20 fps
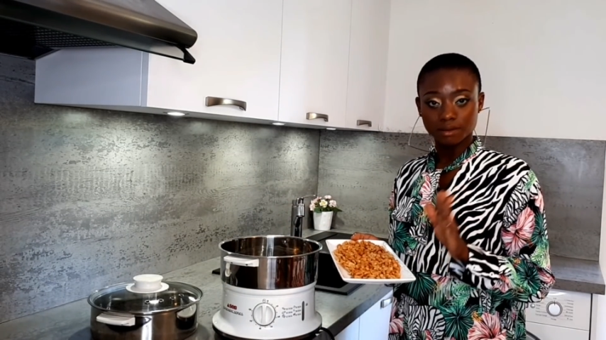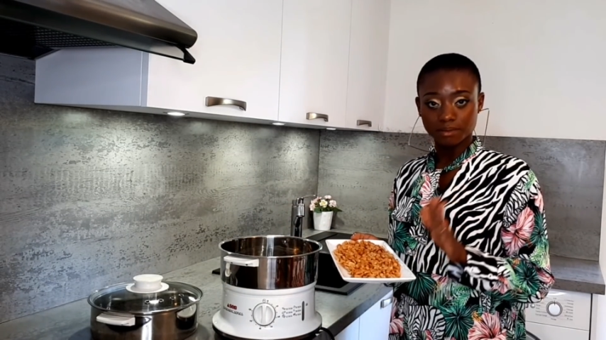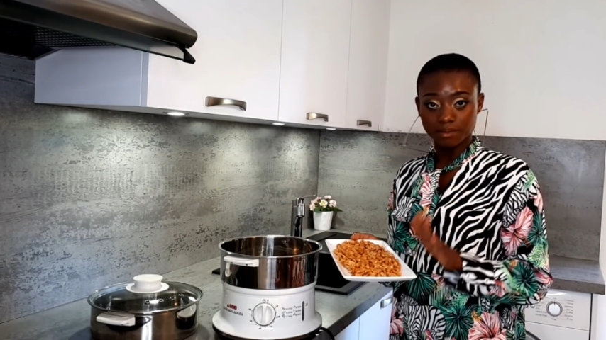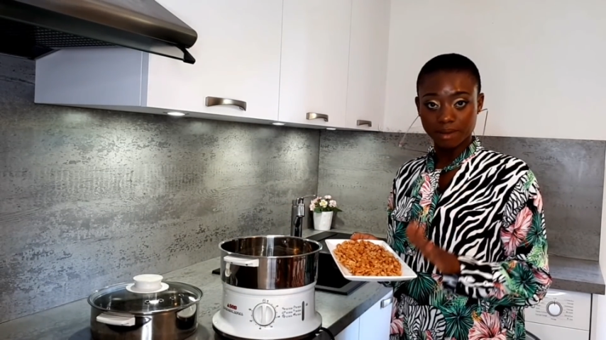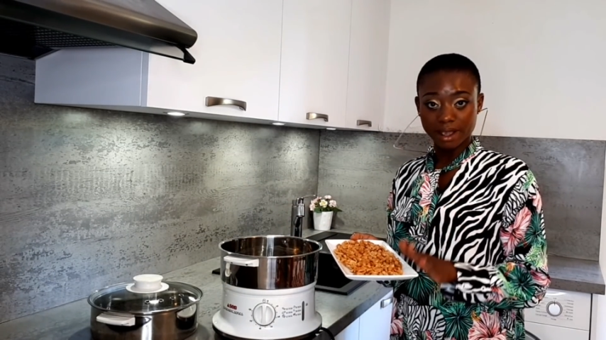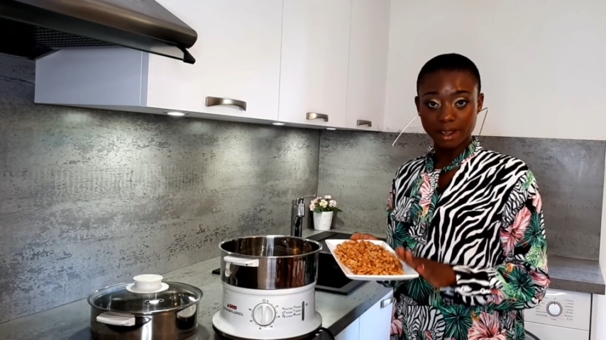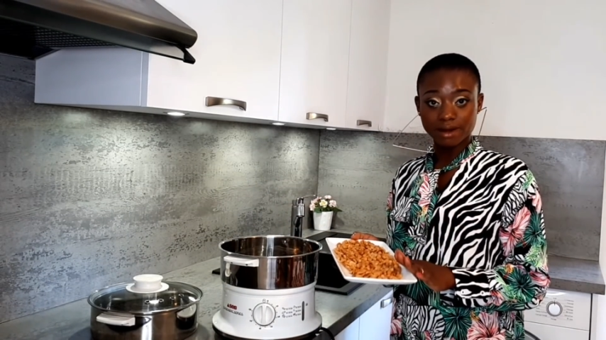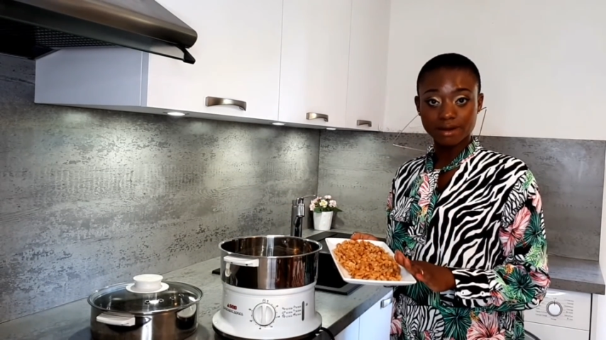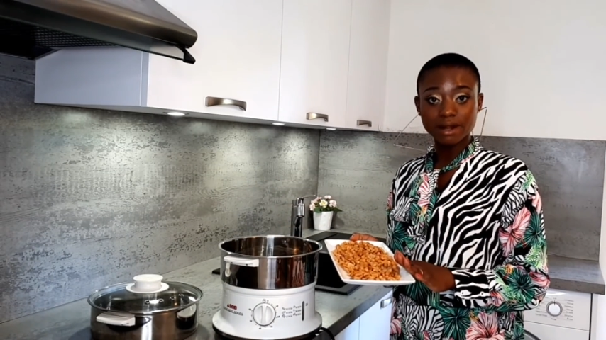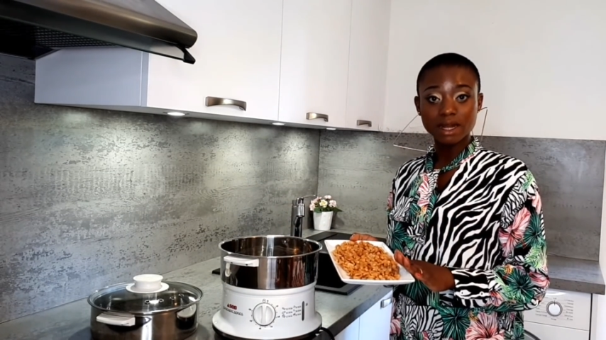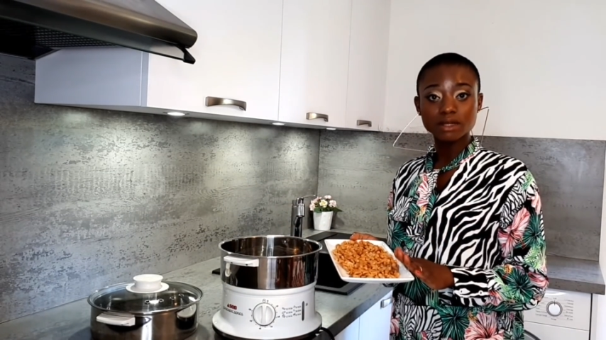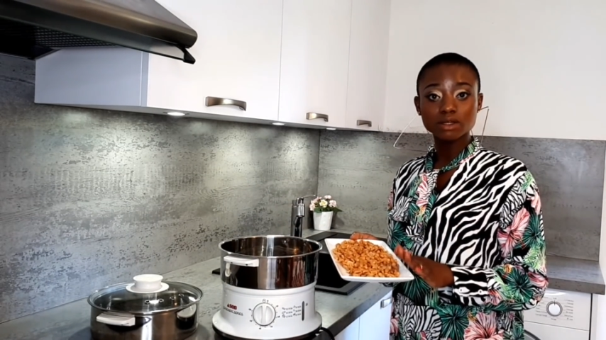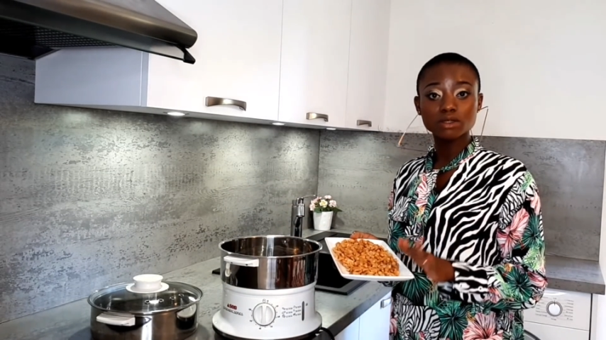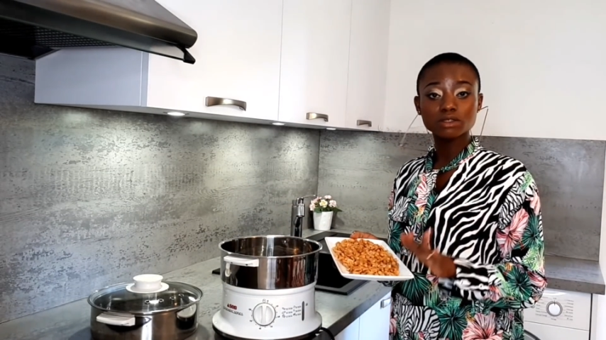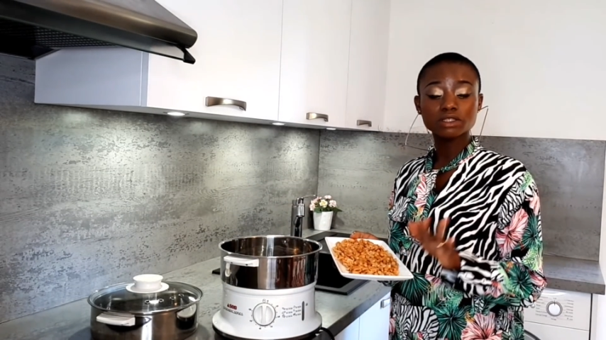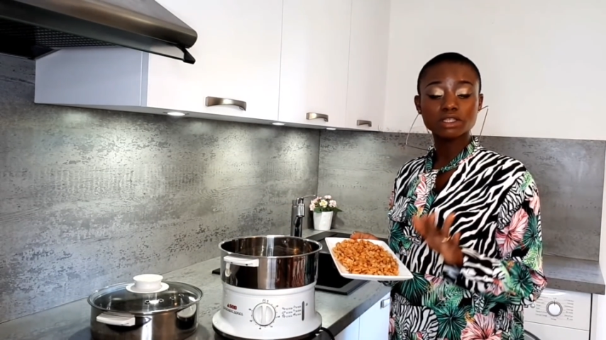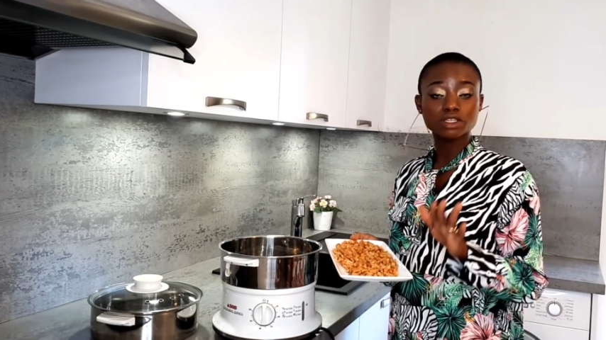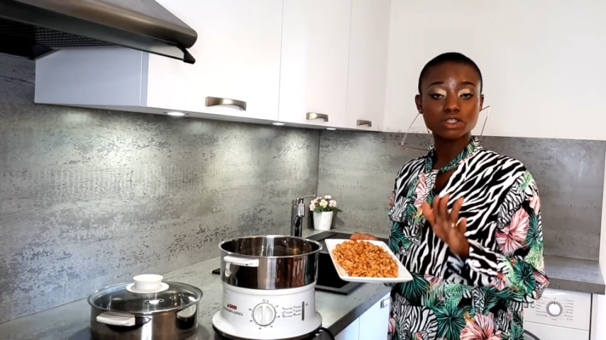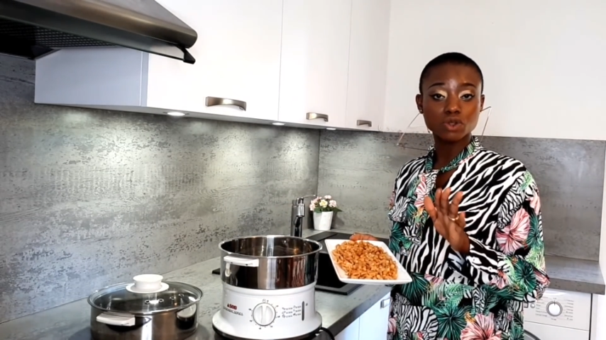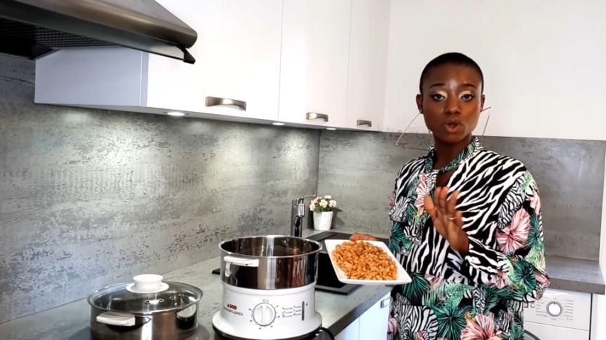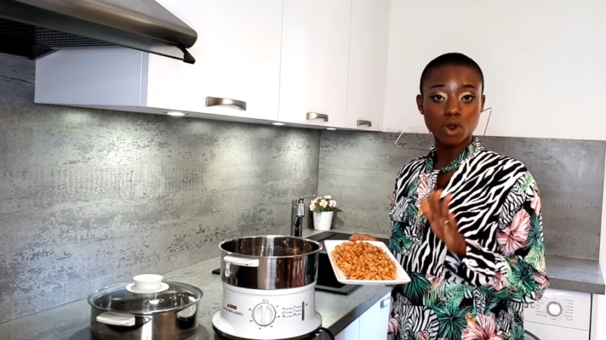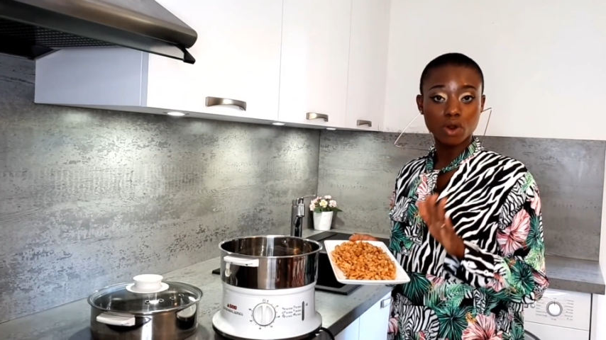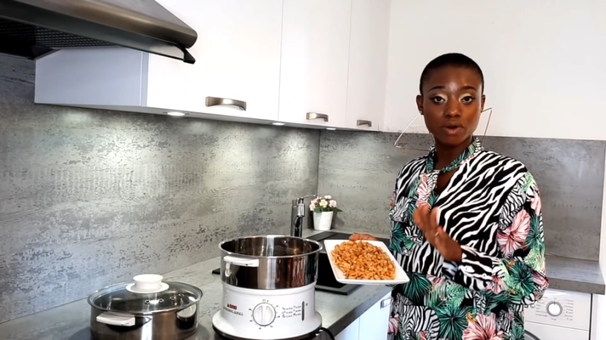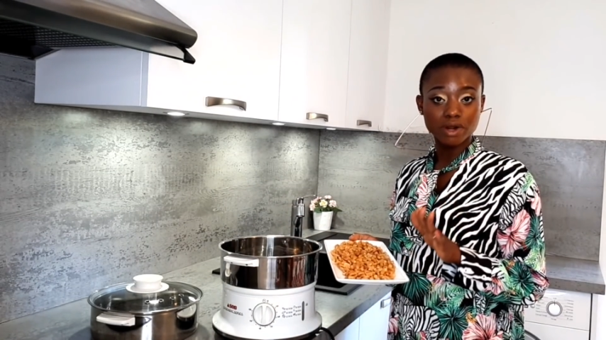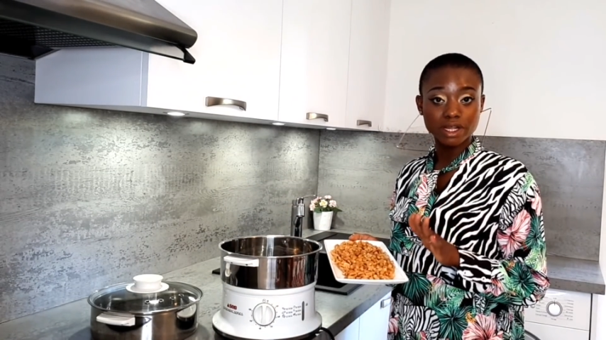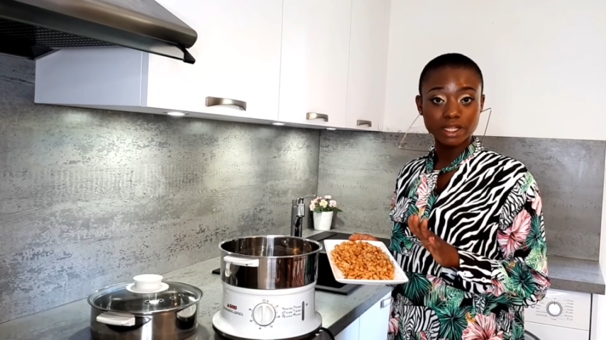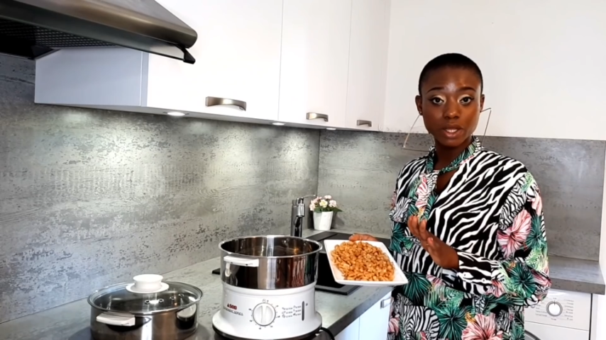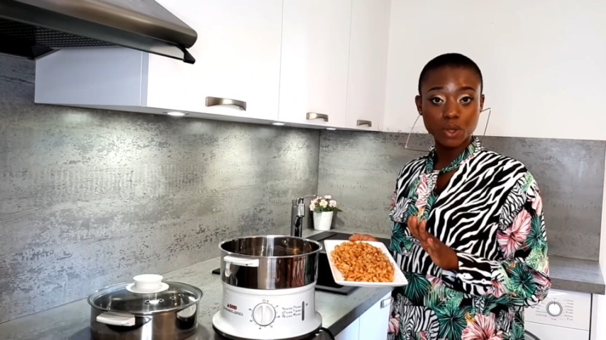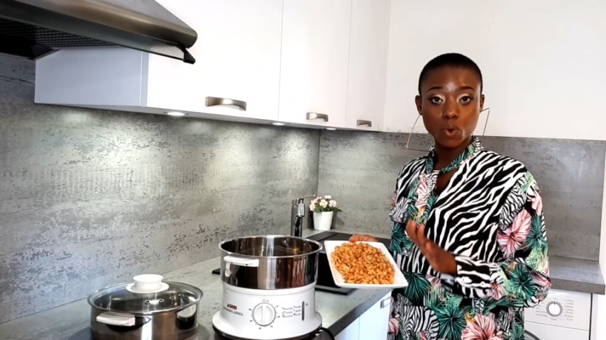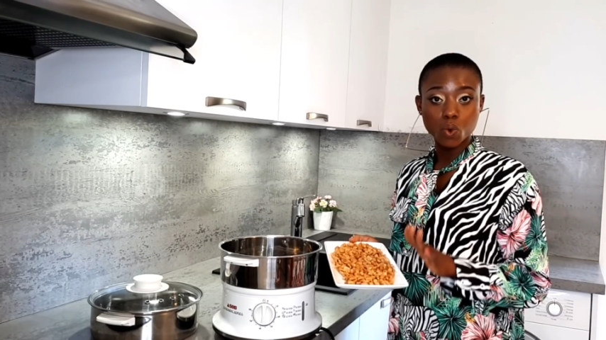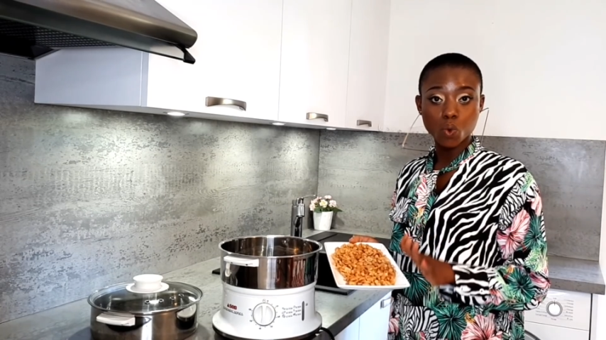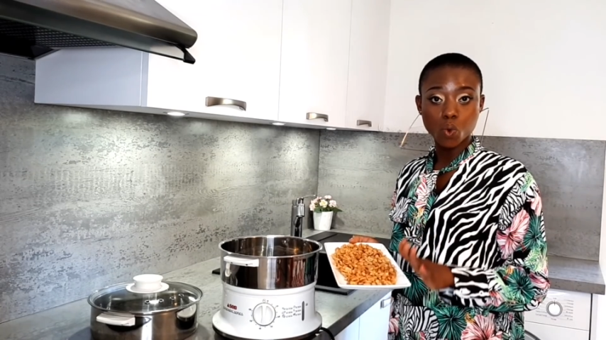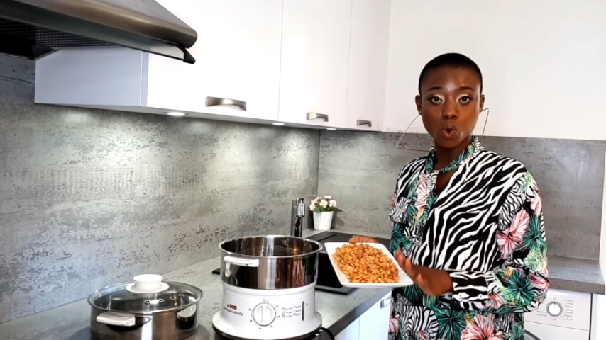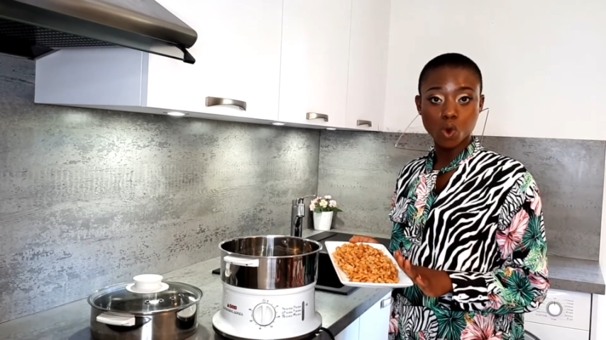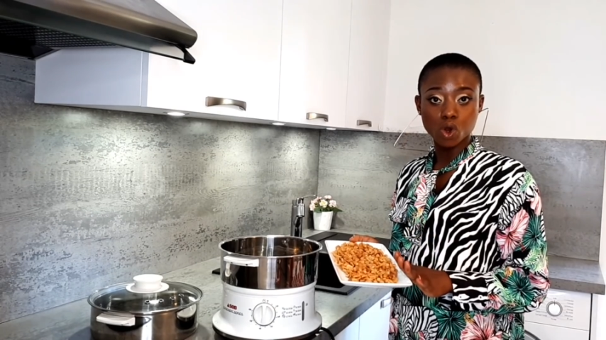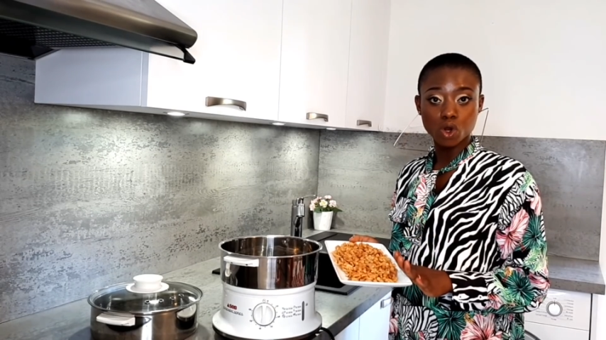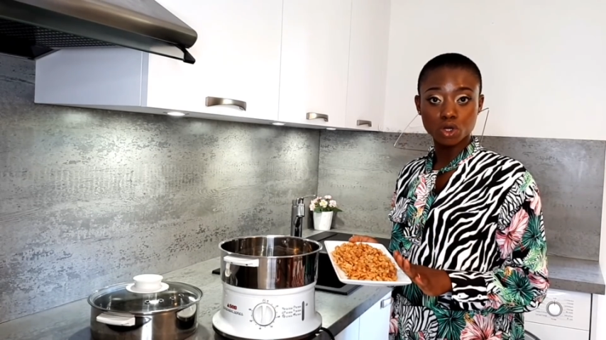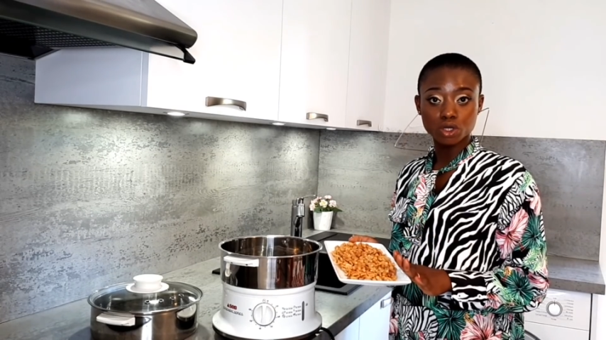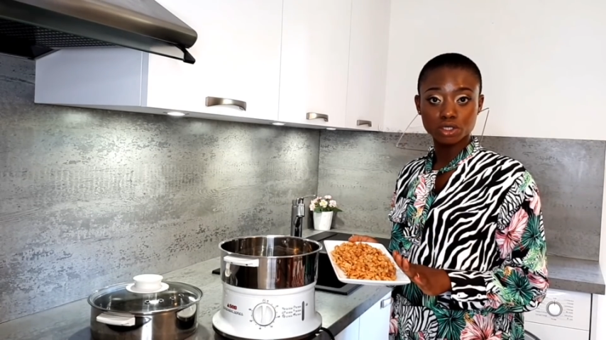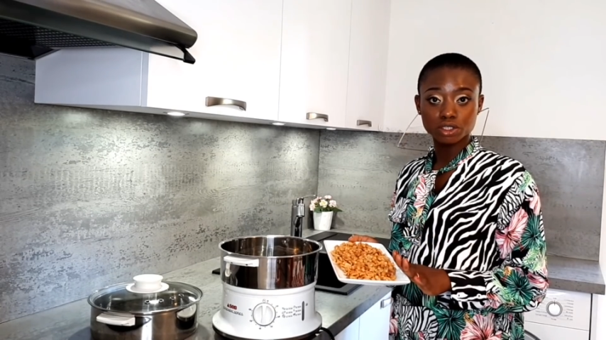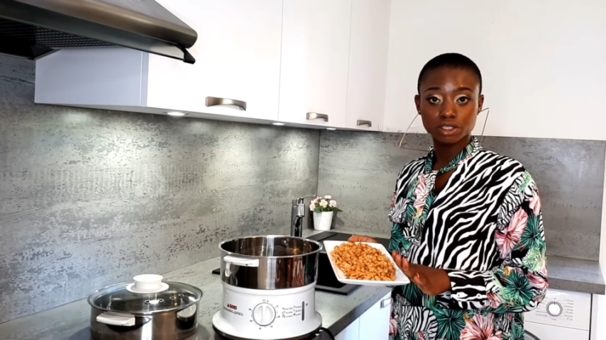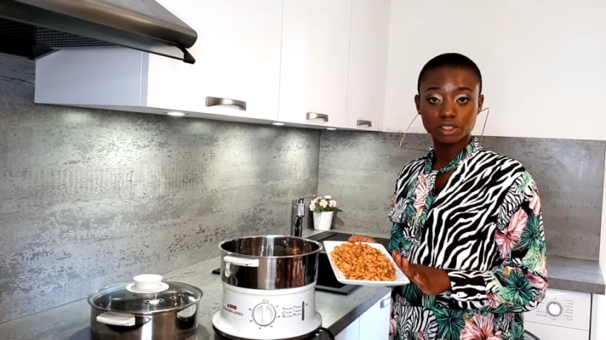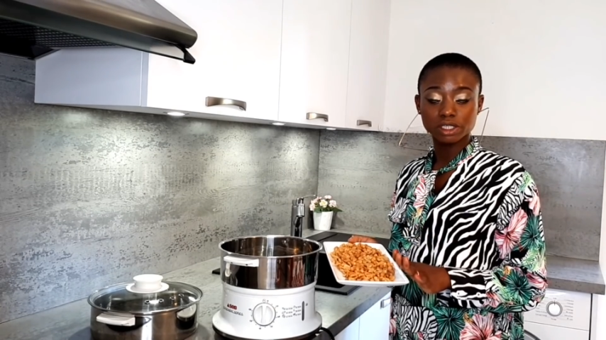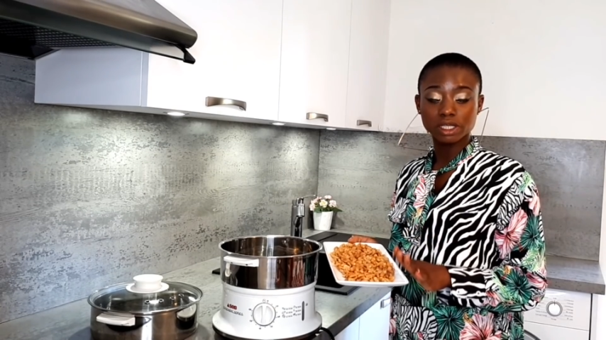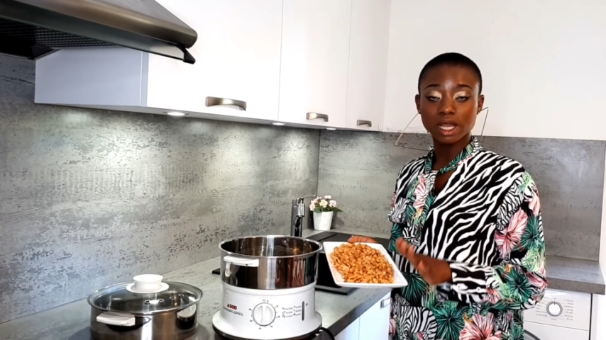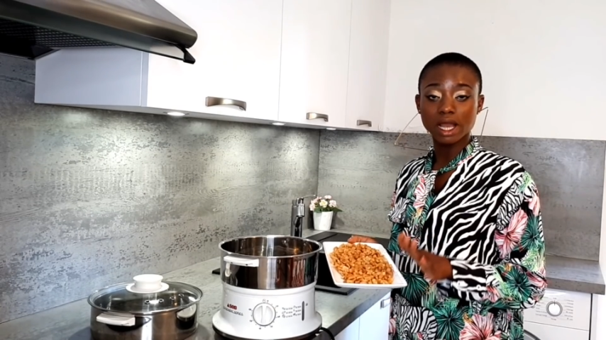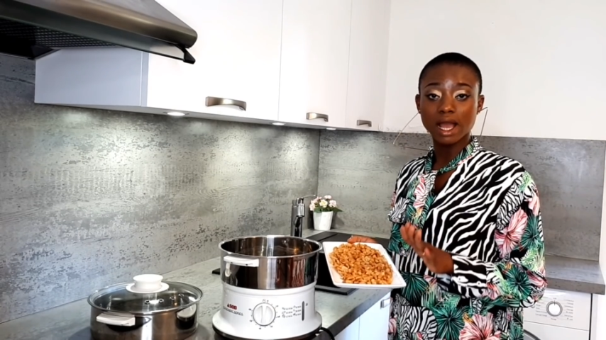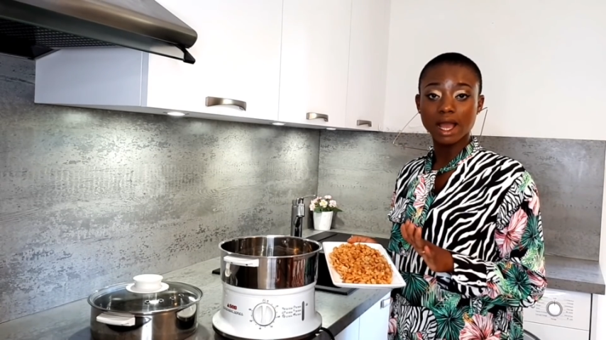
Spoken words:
My groundnut is already washed